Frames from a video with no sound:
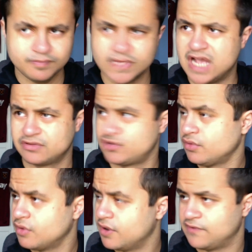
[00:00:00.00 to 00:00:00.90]
I
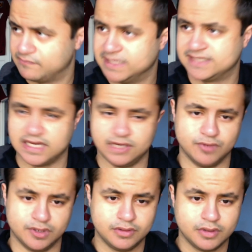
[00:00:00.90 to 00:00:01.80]
don't know if I've missed
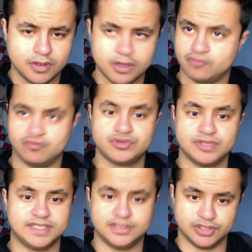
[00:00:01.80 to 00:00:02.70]
anyone.
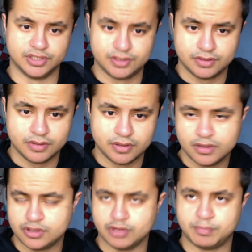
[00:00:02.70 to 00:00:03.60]
Rodri's injured.
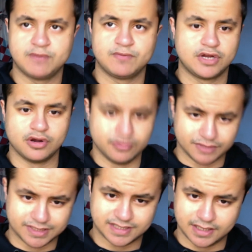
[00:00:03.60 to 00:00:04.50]
You're playing Rico
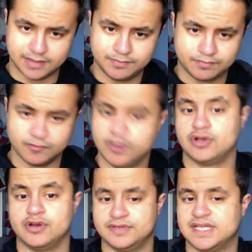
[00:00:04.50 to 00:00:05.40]
Lewis there.
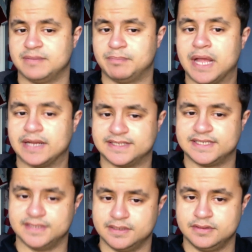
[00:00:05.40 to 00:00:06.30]
Rico Lewis had a bad
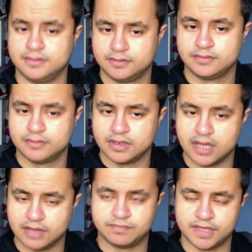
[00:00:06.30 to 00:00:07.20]
season.
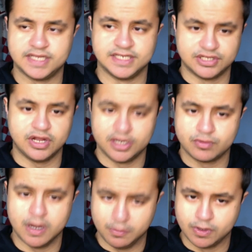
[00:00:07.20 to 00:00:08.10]
I think he started
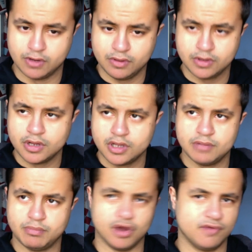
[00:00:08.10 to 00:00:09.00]
quite well,
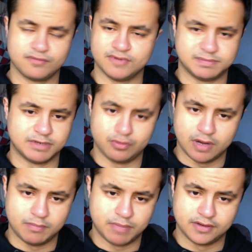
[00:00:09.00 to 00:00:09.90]
but overall it's been
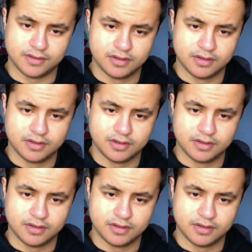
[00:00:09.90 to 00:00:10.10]
quite bad.